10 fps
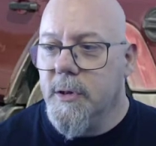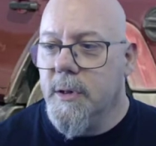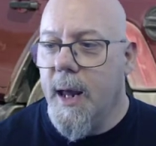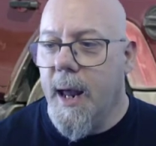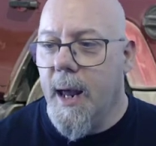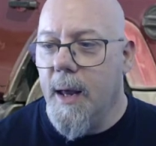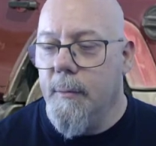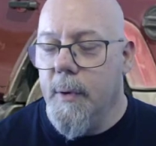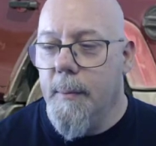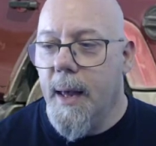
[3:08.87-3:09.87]
and we
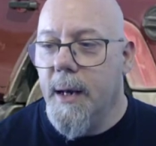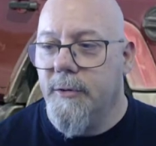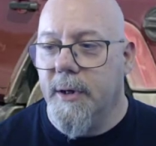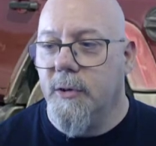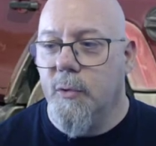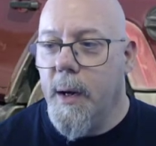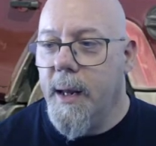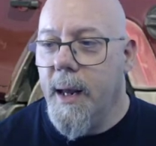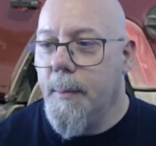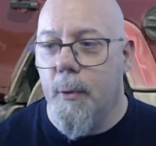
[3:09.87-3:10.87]
managed to get
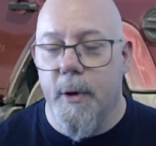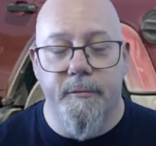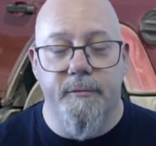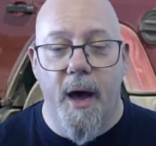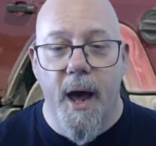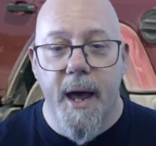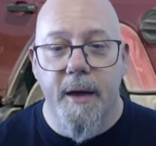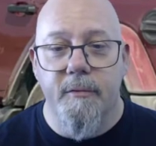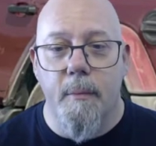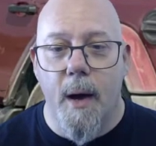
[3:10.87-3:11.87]
28.5
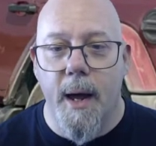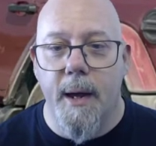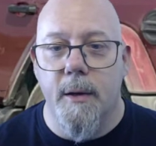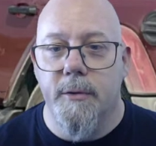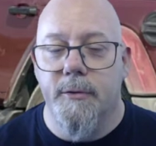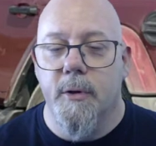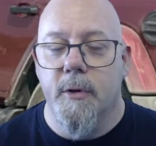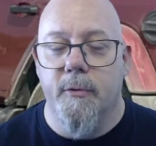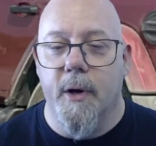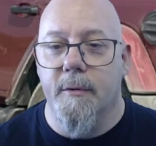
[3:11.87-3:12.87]
miles
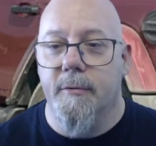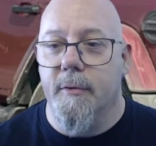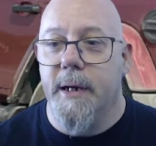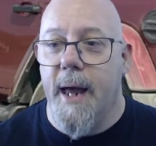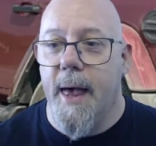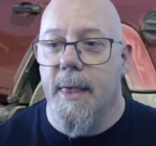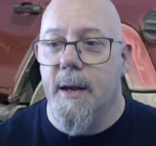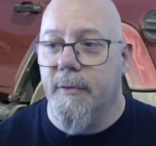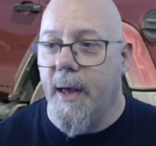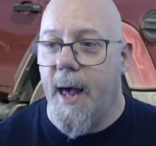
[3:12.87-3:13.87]
for every gallon of
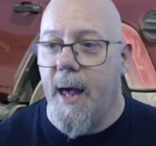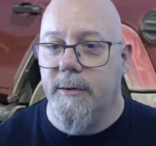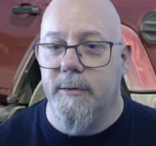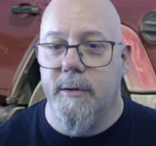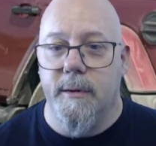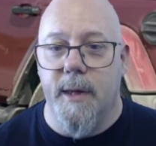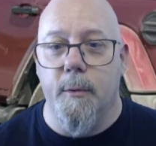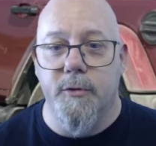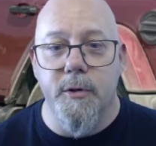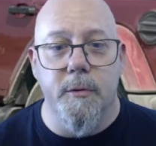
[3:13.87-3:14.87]
gas that
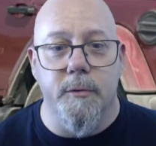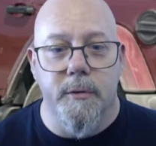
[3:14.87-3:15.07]
was used.